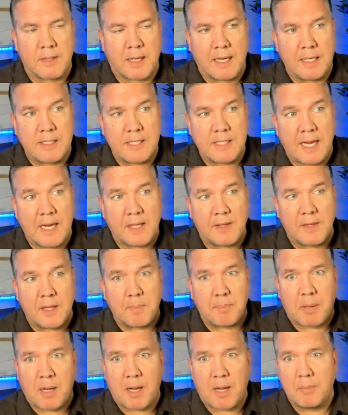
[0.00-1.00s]
I take the
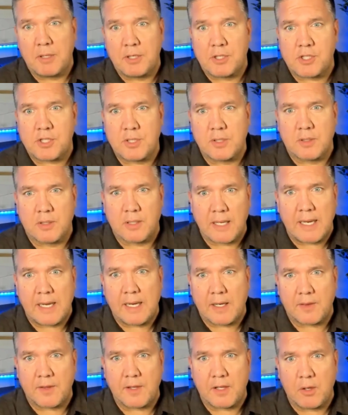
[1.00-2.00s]
published
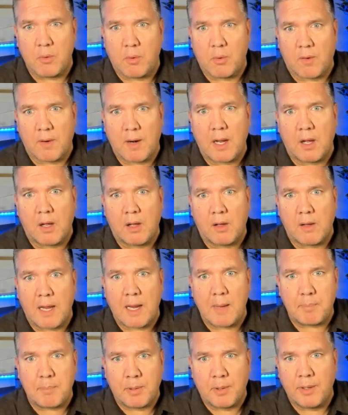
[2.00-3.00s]
link, the URL,
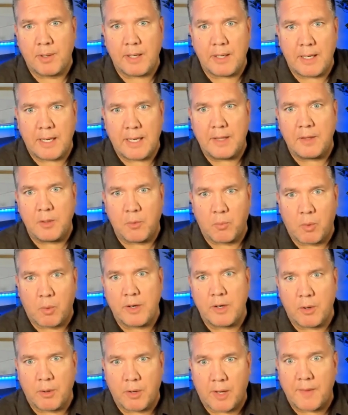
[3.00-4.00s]
I put it in the
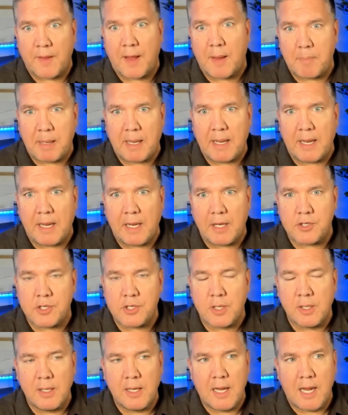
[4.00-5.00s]
OneNote on that page,